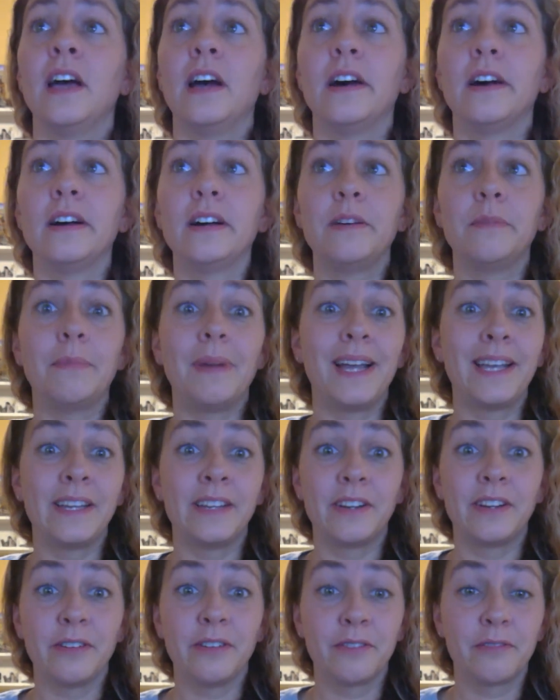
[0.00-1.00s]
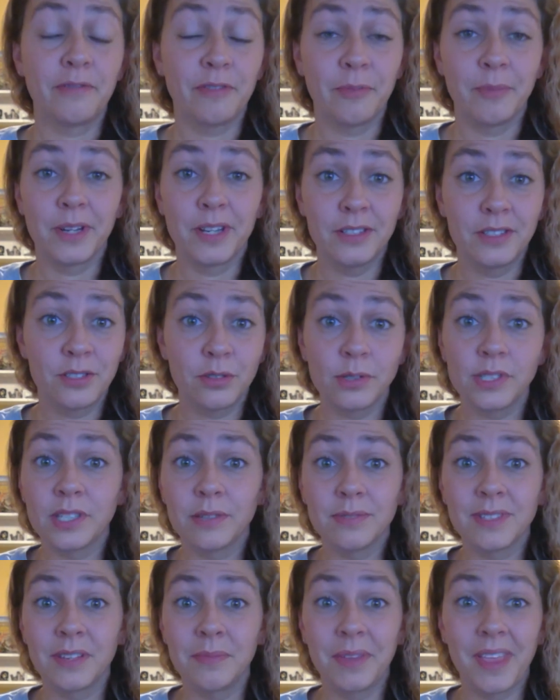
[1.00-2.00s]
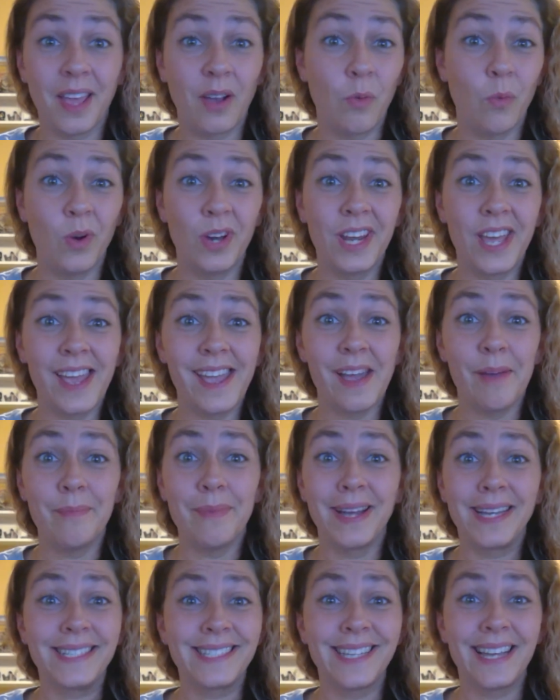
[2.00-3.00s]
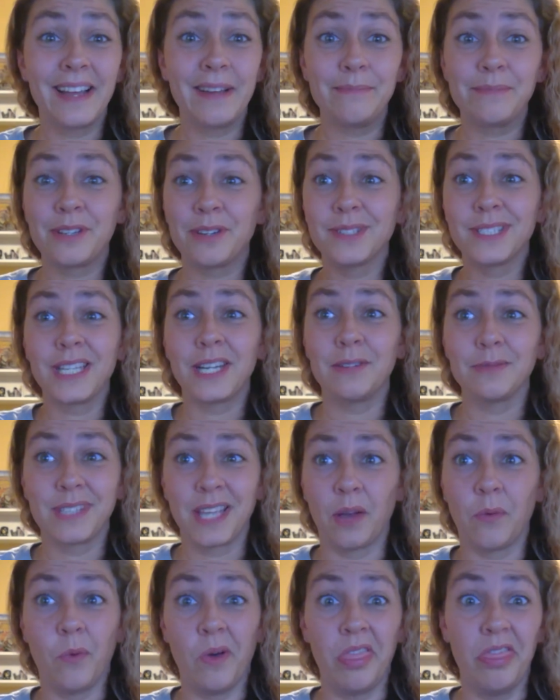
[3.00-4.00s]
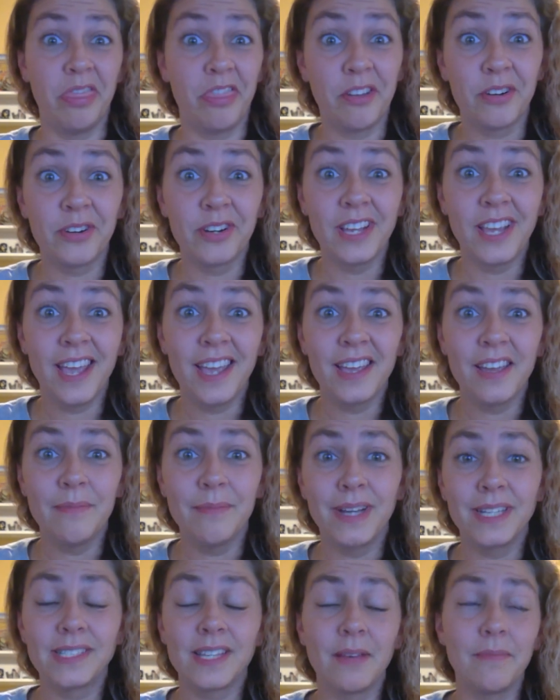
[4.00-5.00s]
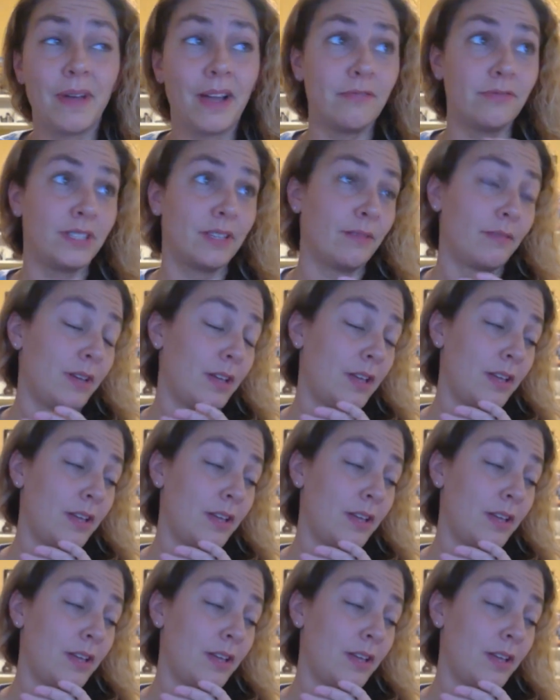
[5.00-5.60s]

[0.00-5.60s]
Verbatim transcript: Um, I had heard from a good source it was going to be like one A M my time. Turns out it was like one thirty A M my time. I was